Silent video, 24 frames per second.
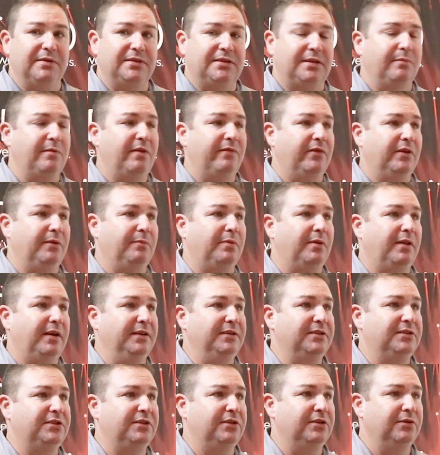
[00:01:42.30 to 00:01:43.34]
but some of it
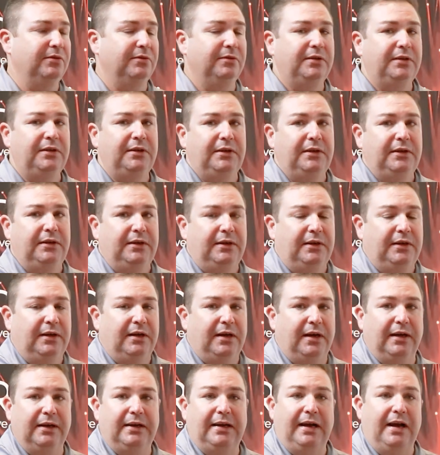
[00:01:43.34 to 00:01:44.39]
applies to
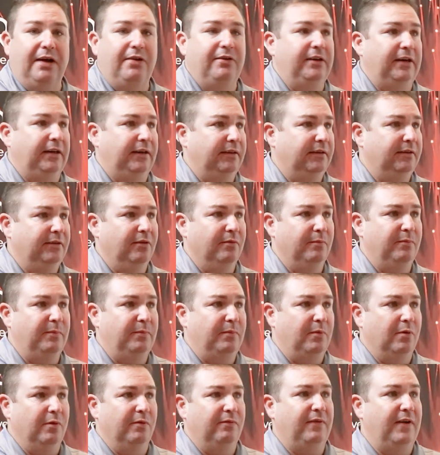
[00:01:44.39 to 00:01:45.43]
accounting
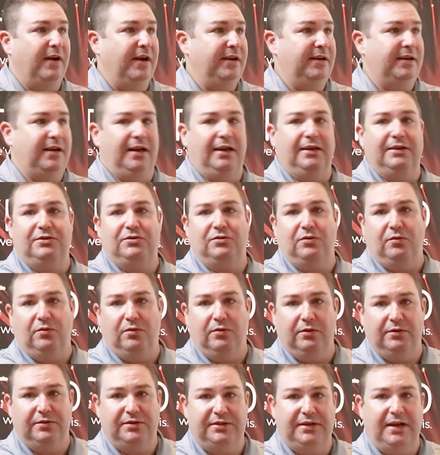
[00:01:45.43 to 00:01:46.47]
or finance
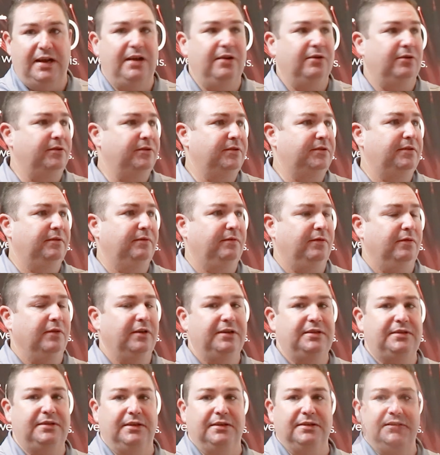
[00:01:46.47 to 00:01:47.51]
or sales. For
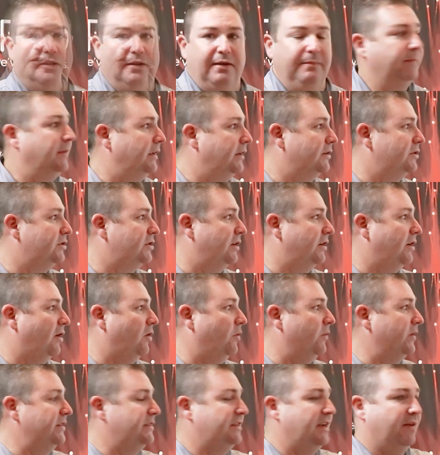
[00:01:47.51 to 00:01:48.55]
instance, you should
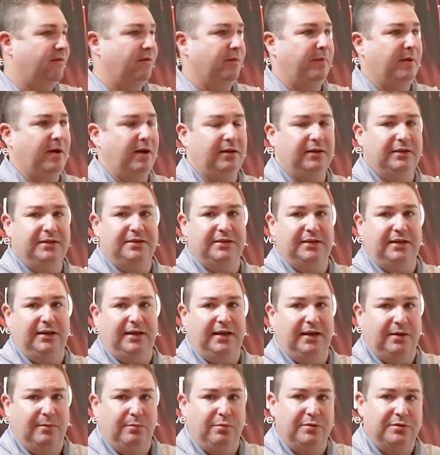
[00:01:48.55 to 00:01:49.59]
always have a
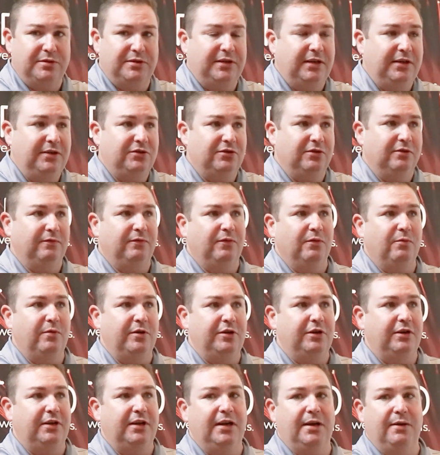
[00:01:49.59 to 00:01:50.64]
policy and a procedure for
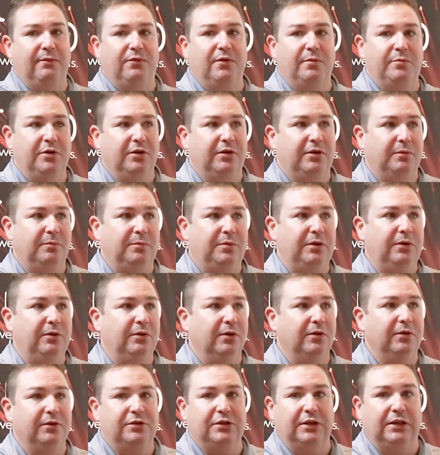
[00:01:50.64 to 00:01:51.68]
when you get up from your
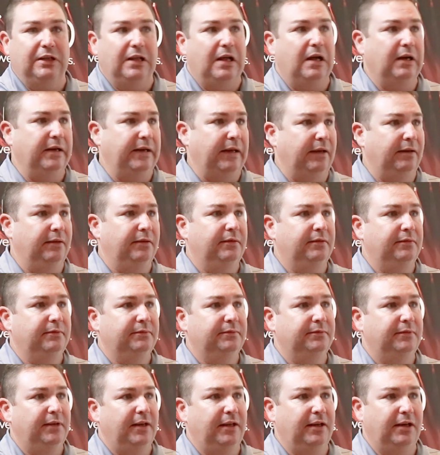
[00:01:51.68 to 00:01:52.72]
computer to lock it.
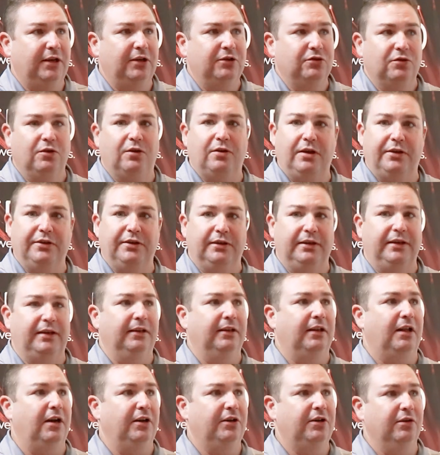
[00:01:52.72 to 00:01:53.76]
Hit Control-Alt-Delete
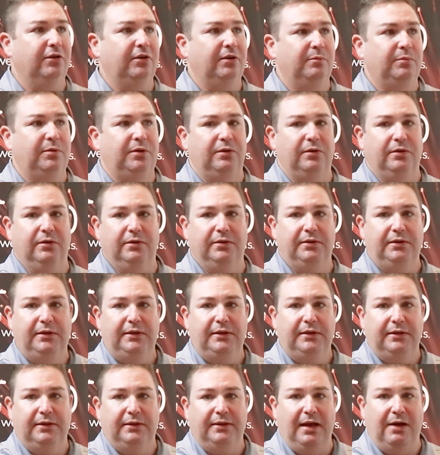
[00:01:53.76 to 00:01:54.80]
and lock your computer.
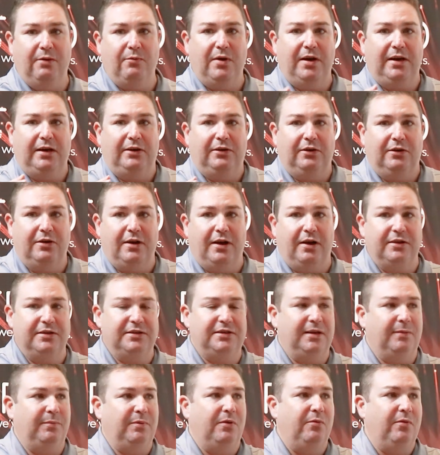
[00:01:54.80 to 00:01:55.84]
That way you're not
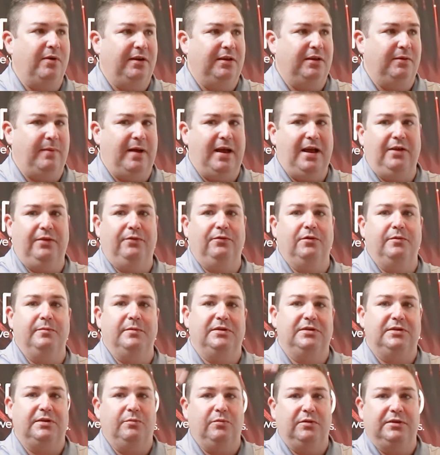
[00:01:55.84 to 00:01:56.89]
stepping away to the bathroom
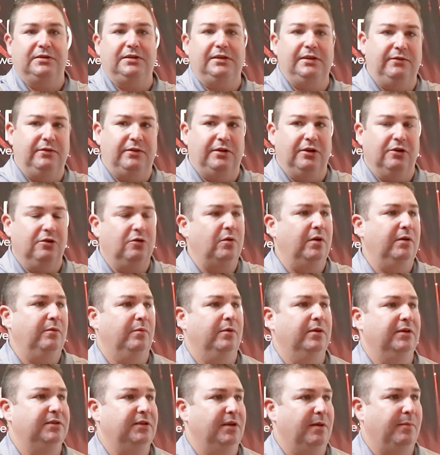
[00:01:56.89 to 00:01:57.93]
and someone's leaving their
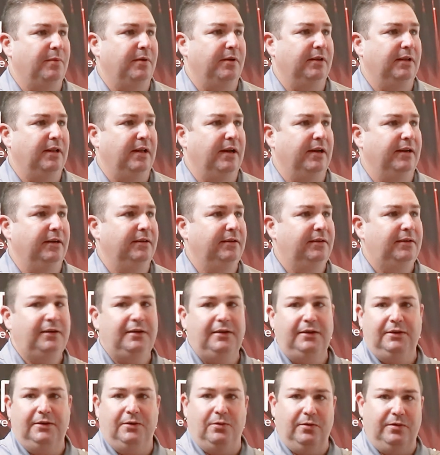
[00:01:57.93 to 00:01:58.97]
QuickBooks up online,
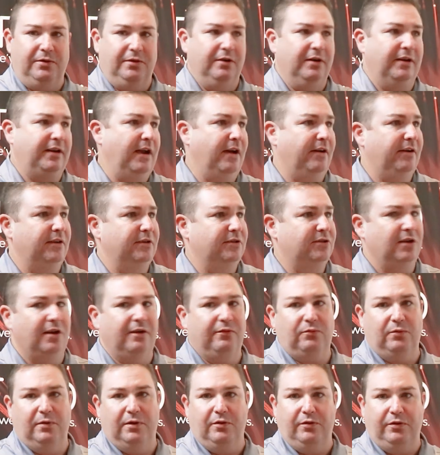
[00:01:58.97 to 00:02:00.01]
or their accounting
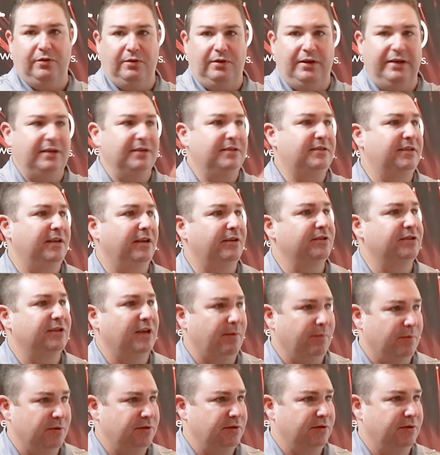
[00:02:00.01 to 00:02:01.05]
software, or their latest sales
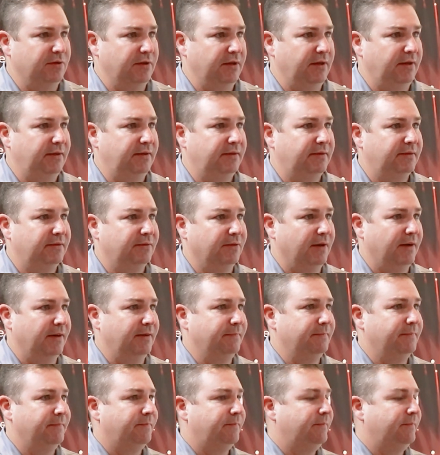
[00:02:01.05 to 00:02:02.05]
opportunity, right?